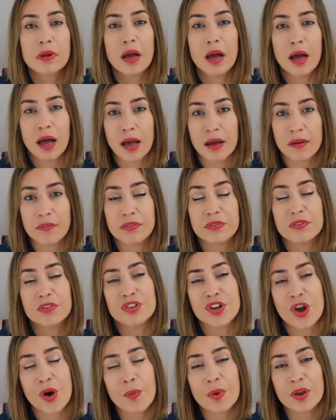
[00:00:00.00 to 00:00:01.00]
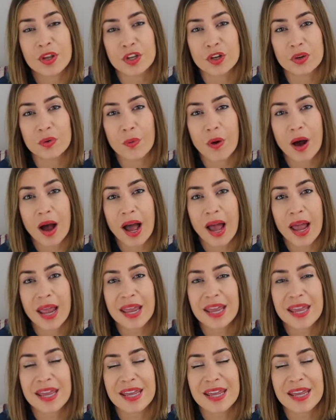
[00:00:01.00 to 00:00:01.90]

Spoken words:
of knowing your why